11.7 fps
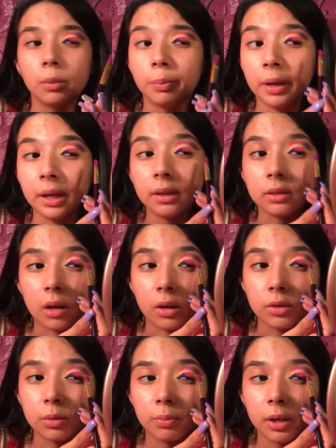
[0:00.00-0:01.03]
The pink is
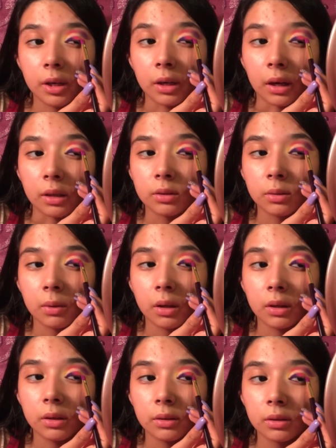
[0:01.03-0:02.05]
also pretty nice, to be
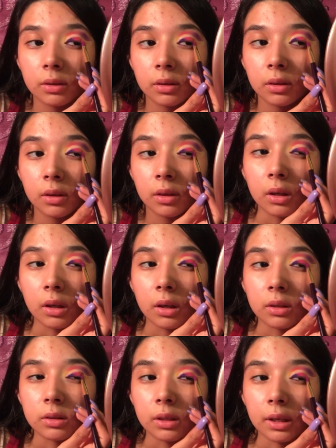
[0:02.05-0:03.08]
honest.
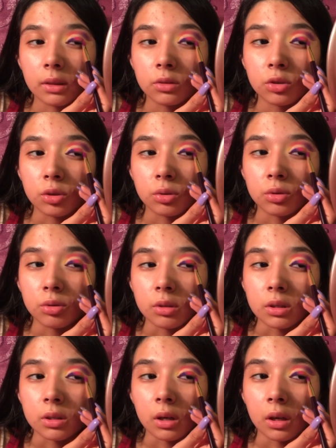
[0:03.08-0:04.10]
It's like true to
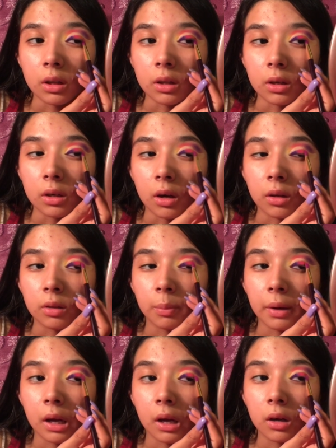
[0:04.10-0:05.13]
its color on the
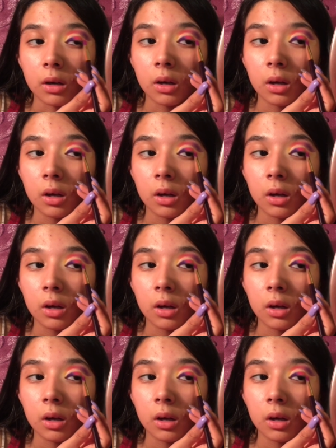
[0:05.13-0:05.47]
pan.